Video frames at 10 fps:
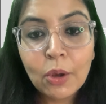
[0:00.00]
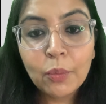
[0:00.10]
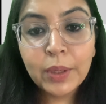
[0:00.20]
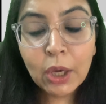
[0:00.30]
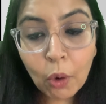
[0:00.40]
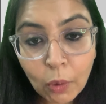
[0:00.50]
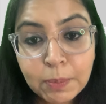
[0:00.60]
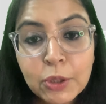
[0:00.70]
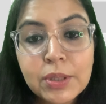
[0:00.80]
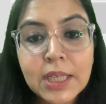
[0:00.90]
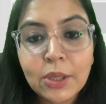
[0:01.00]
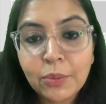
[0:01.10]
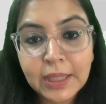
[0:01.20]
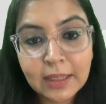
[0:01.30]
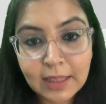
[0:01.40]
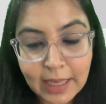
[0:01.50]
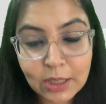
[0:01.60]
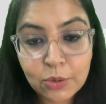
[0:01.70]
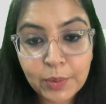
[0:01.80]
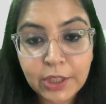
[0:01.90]
We hope to see you in the
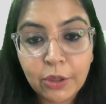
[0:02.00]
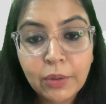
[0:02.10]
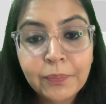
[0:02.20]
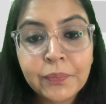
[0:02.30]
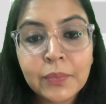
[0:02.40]
next video.